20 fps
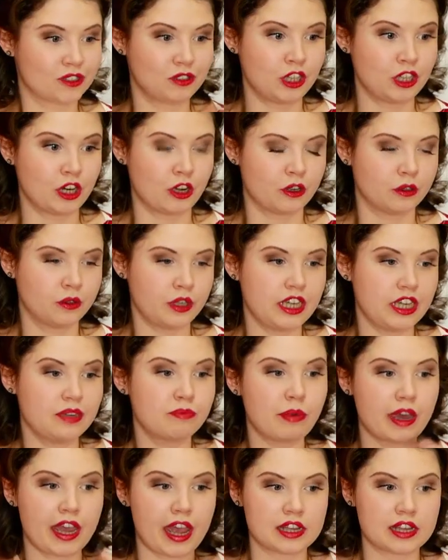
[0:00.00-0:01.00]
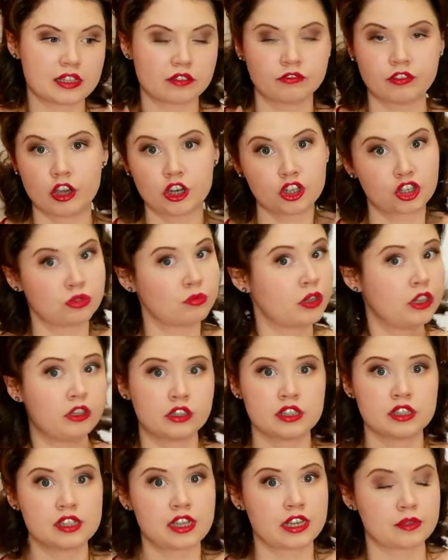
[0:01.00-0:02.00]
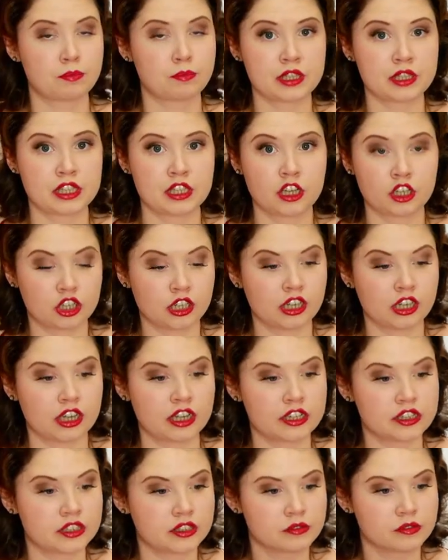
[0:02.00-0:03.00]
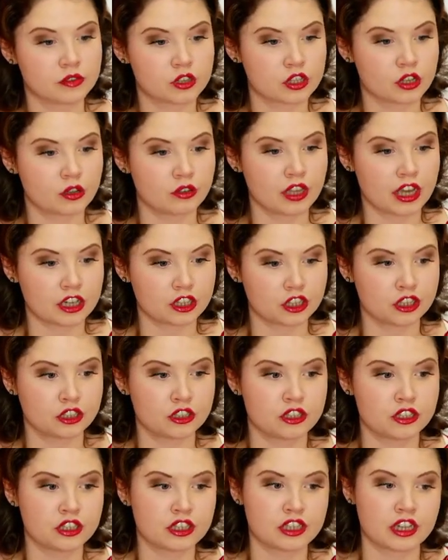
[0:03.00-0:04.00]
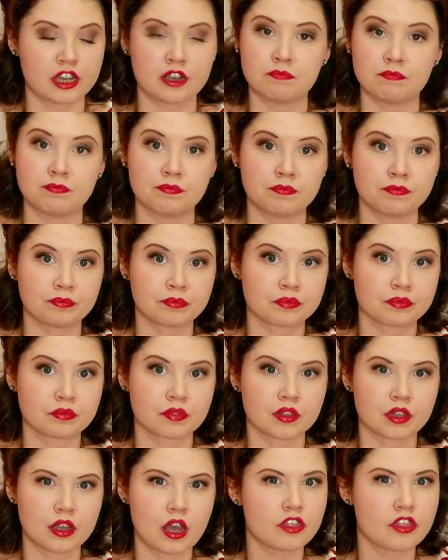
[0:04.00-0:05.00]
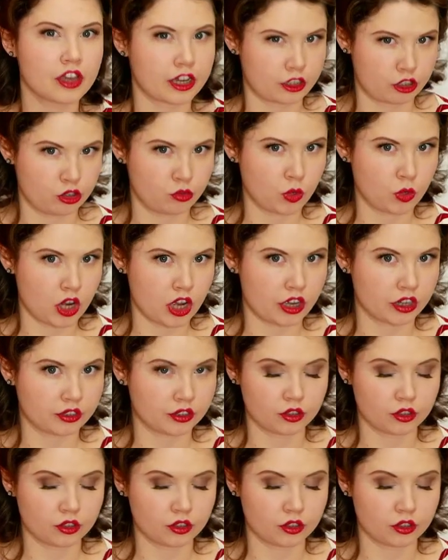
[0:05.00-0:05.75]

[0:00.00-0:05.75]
You know, eBay has a function where you can set up a search alert, so that should work